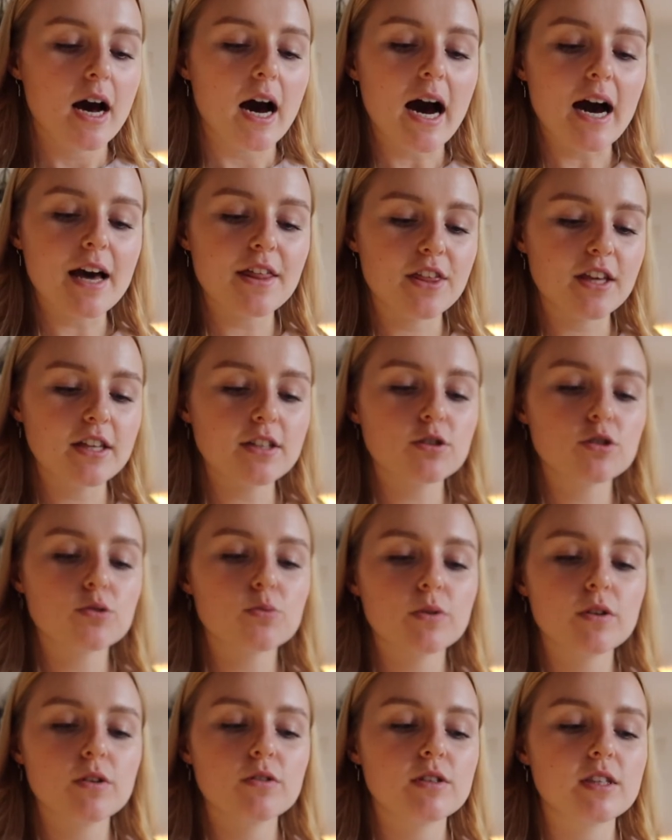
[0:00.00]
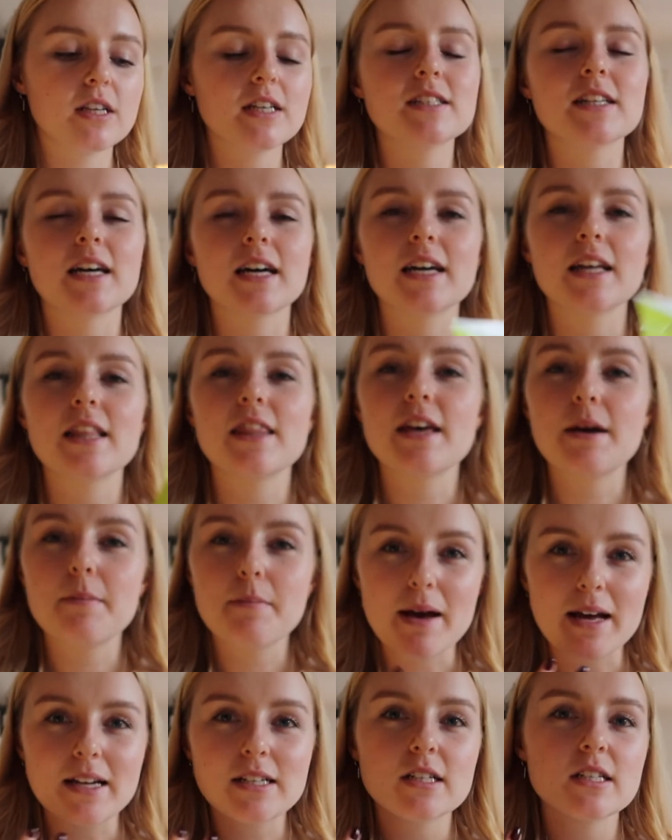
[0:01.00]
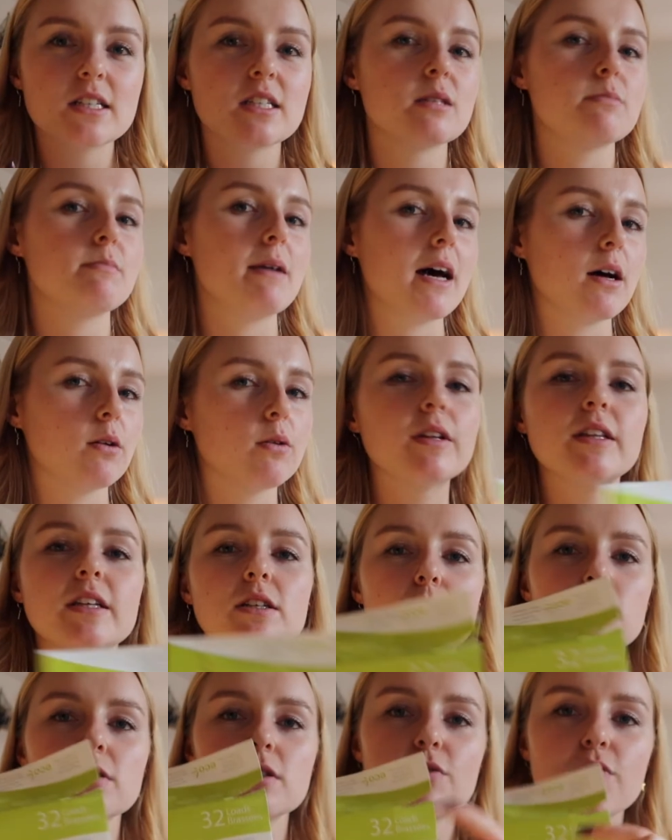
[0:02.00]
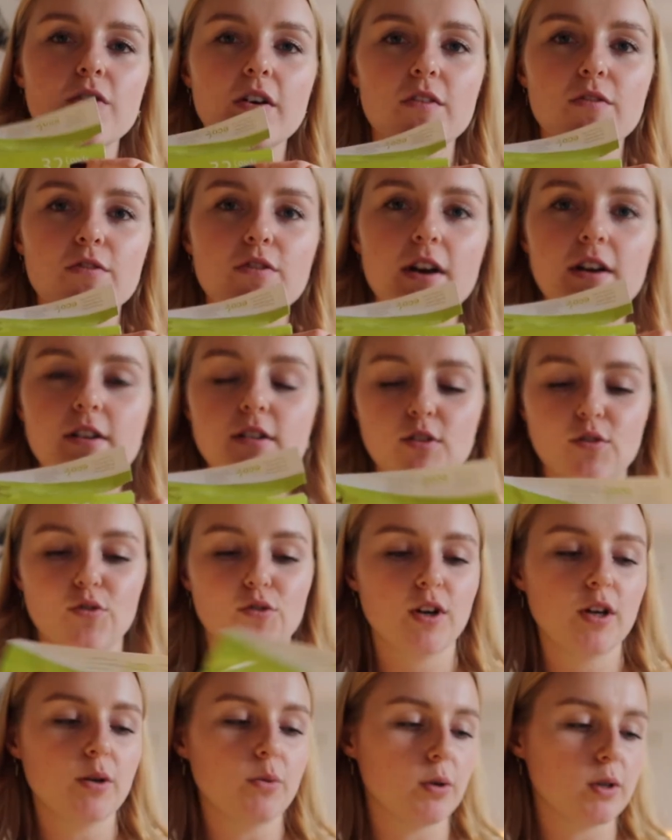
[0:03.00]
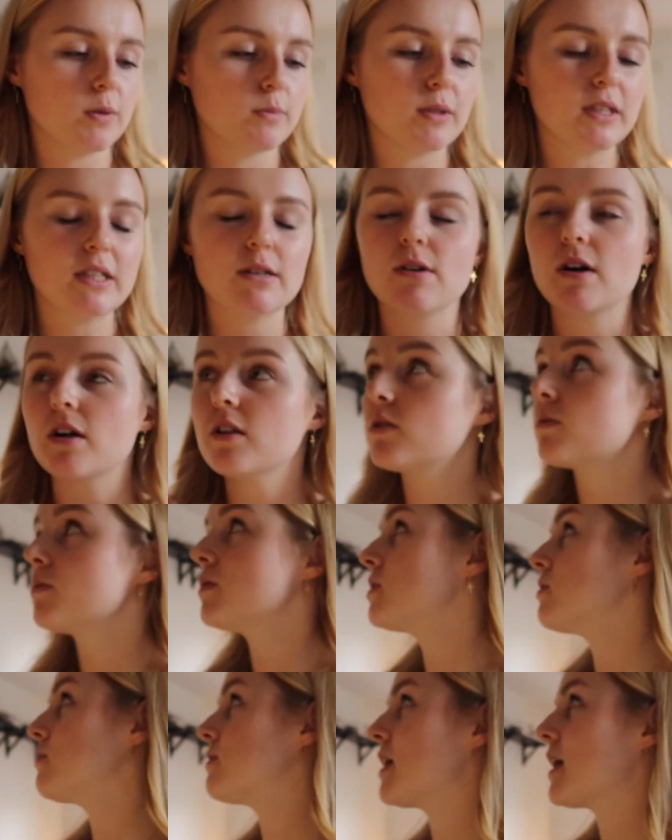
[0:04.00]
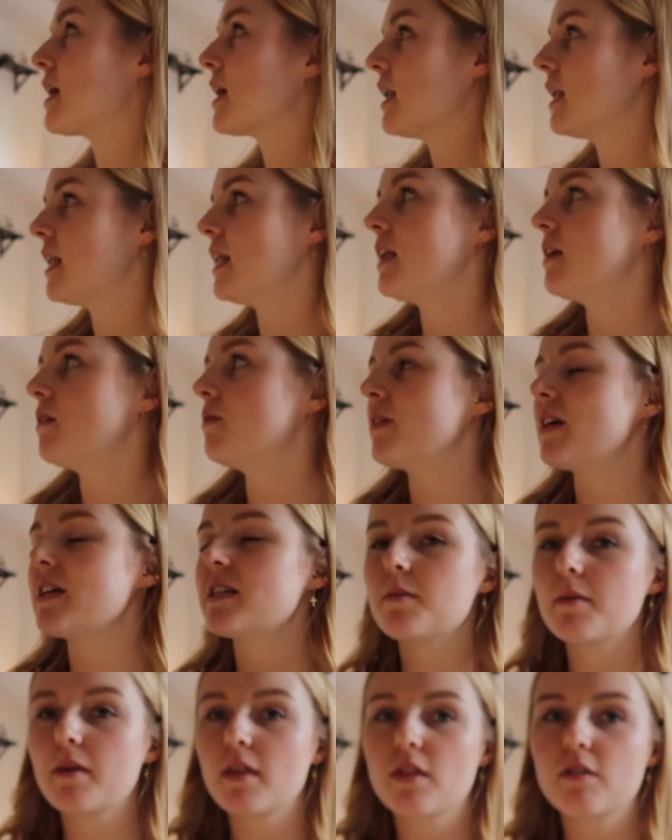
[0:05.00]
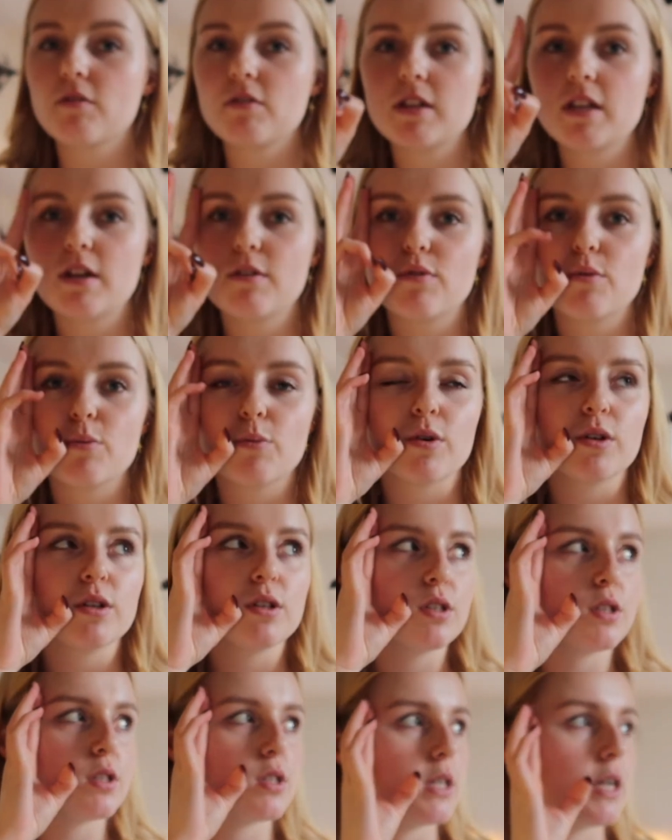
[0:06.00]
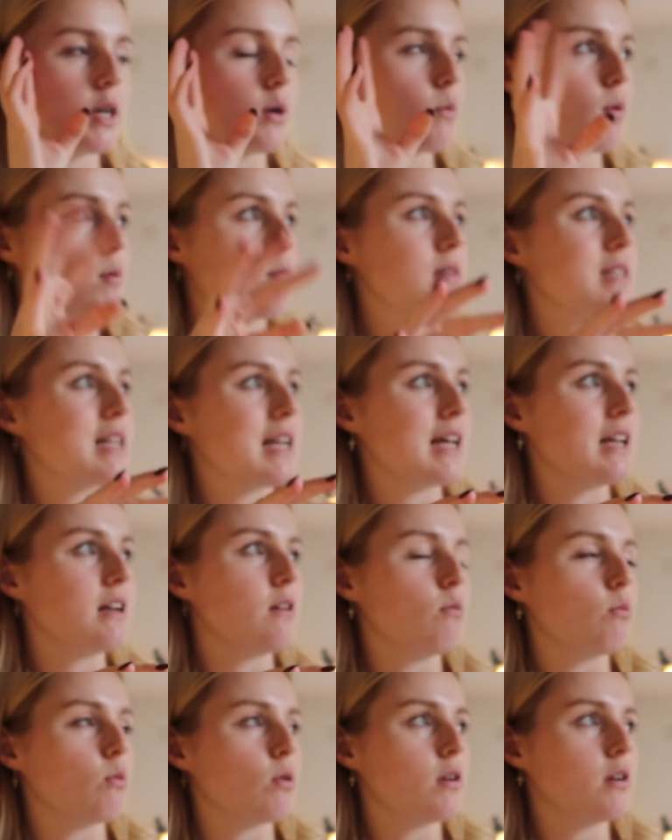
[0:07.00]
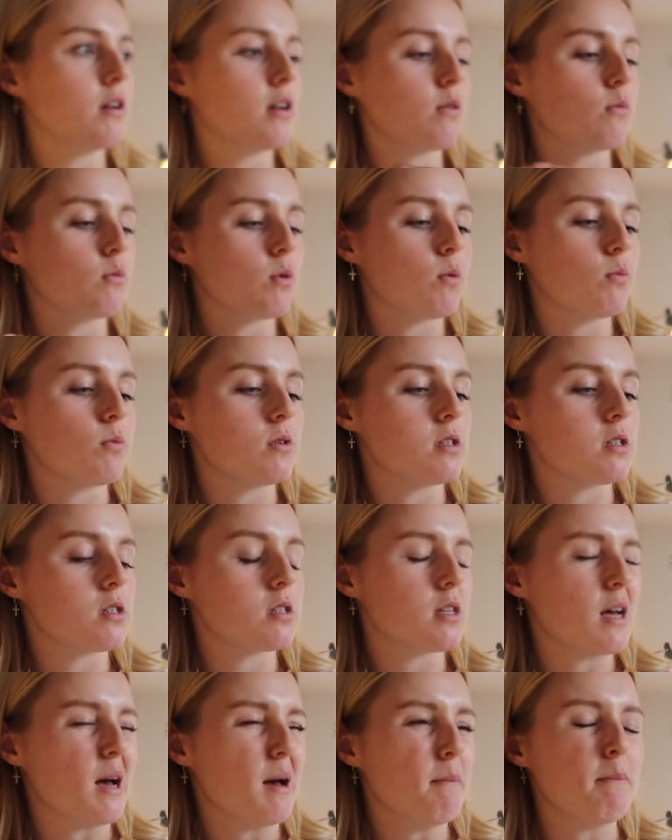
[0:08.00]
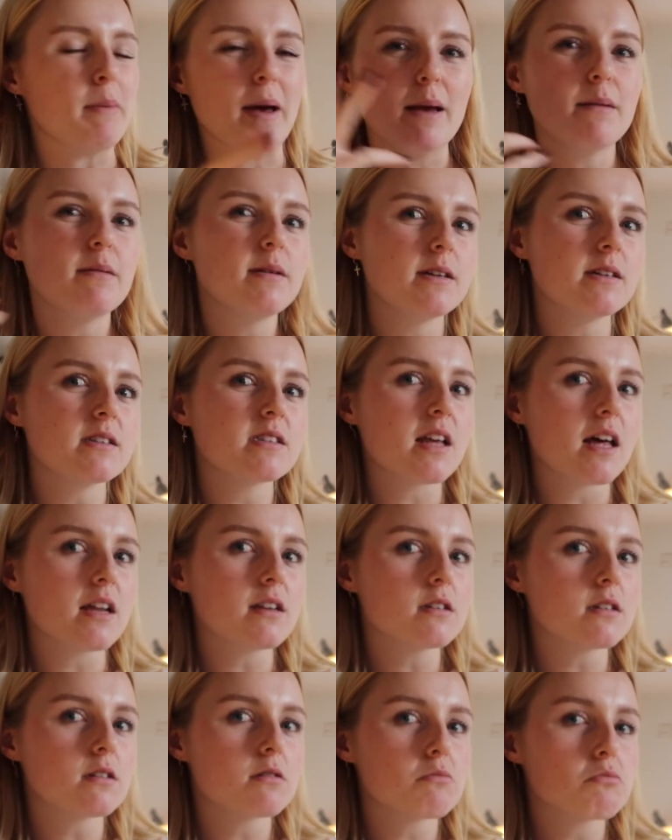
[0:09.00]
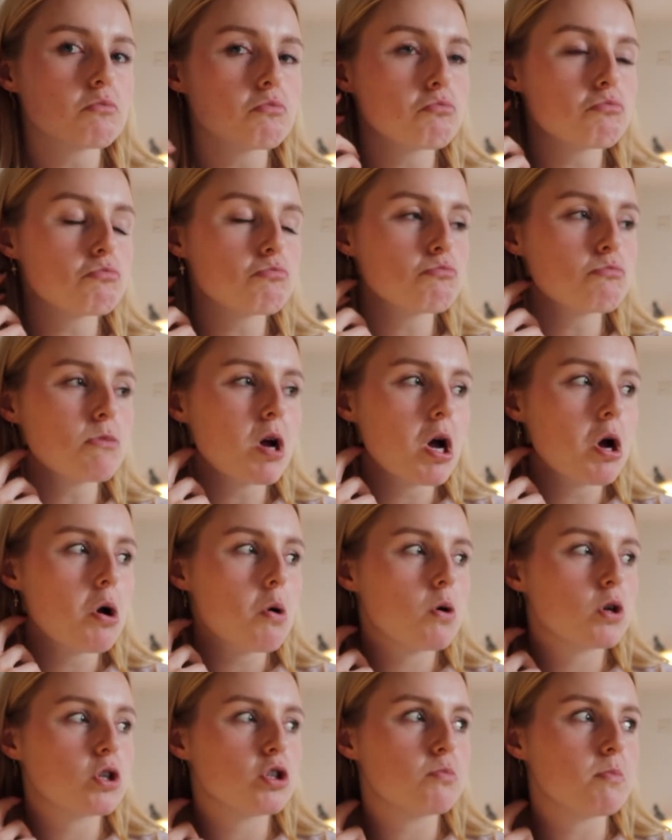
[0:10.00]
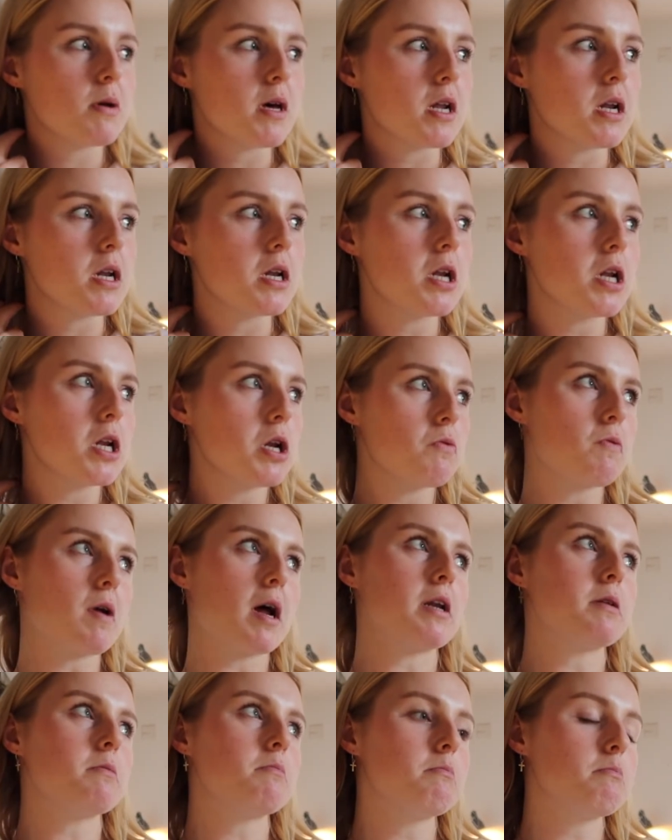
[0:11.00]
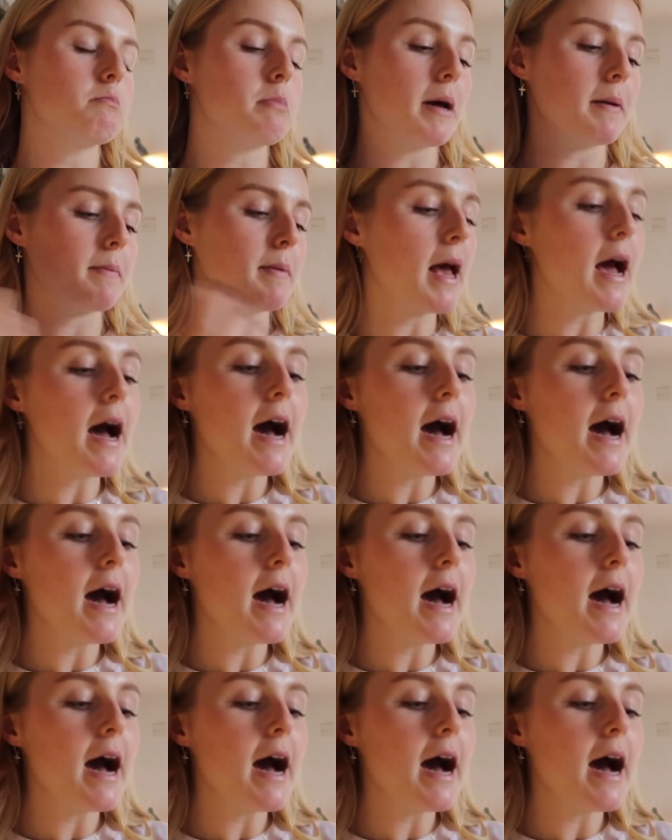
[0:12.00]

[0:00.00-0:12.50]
I think it's just one of those things, like they're meant to smell. Well, this one's a fragrance-free one, but there are other ones. There's like a linen. They sent me 3 different ones. Like one was a linen one, and one was a baby scent, which is a bit random. But